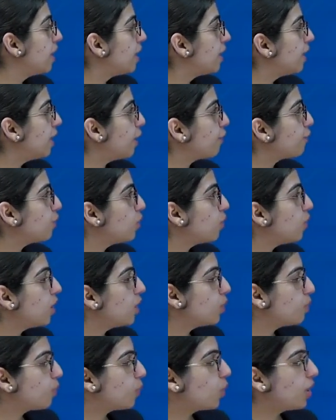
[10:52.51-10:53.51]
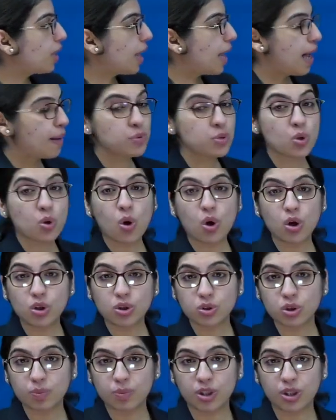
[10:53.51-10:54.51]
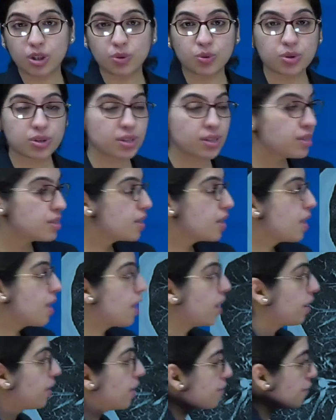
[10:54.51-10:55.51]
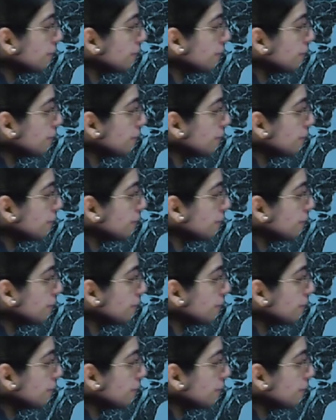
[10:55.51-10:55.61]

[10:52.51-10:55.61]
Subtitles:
Left lower lobe collapse also produces this